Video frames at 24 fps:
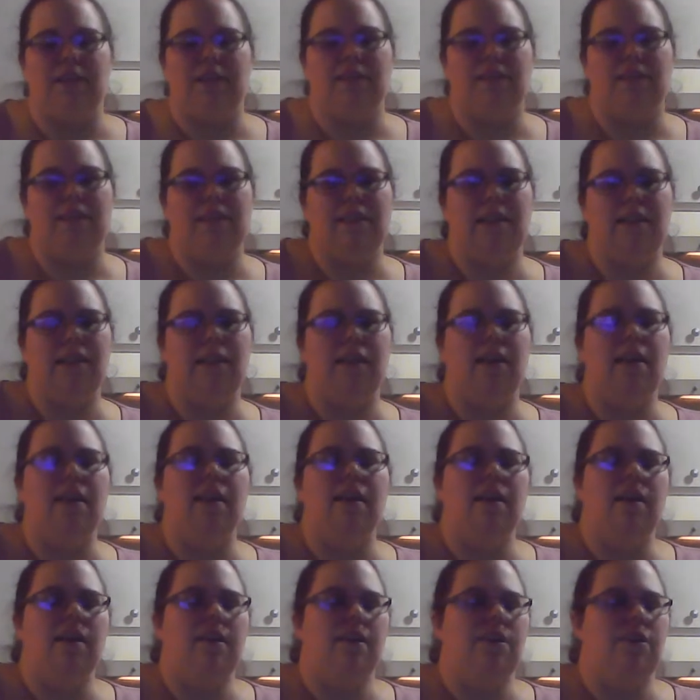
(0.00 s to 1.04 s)
to see,
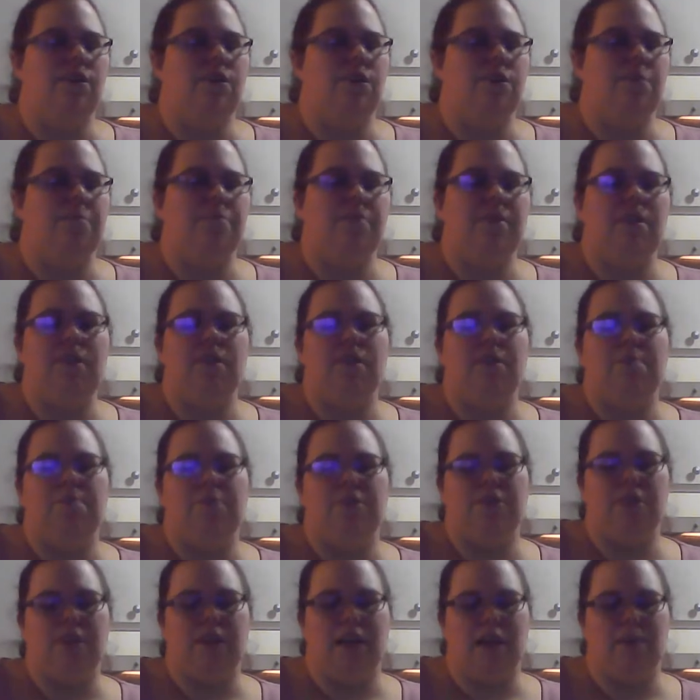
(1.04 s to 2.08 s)
please
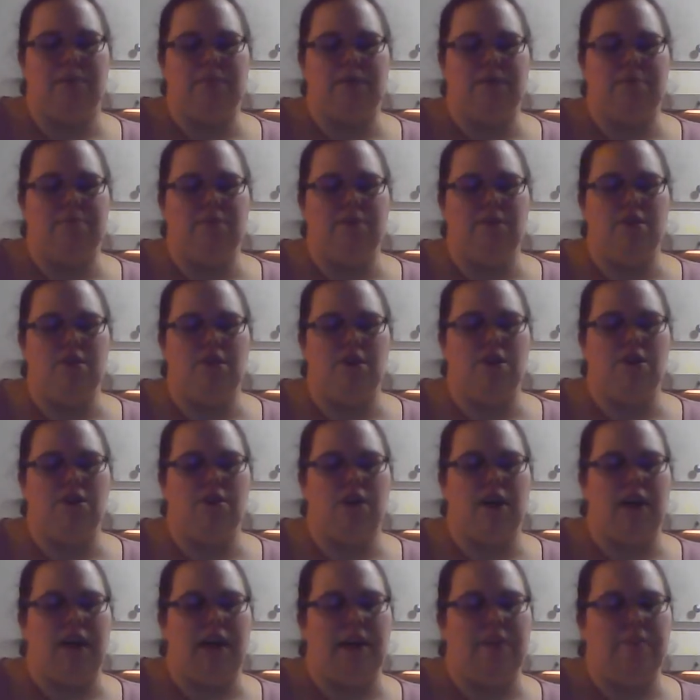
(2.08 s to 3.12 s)
put in the comments
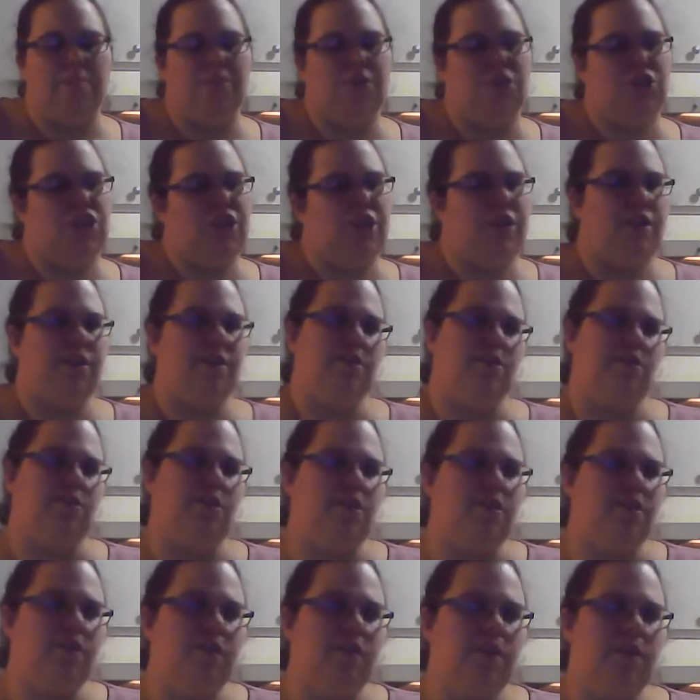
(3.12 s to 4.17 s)
below. I appreciate
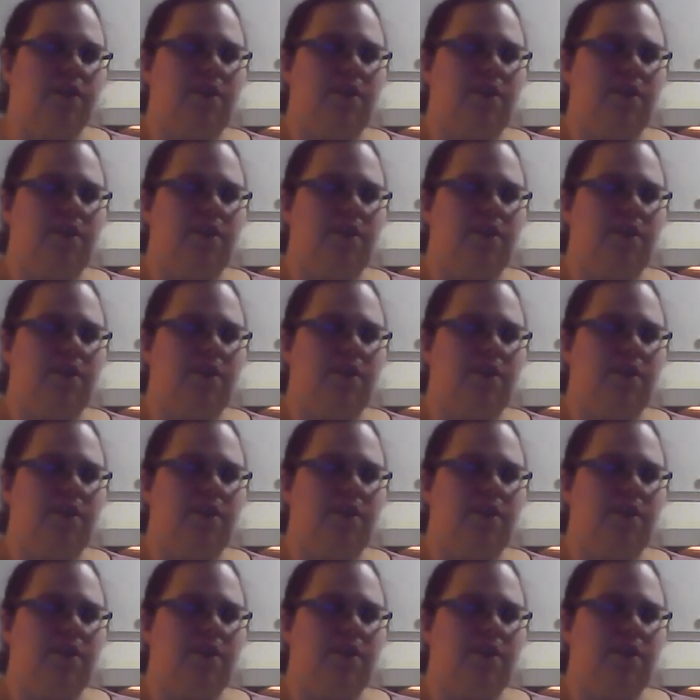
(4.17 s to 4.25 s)
constructive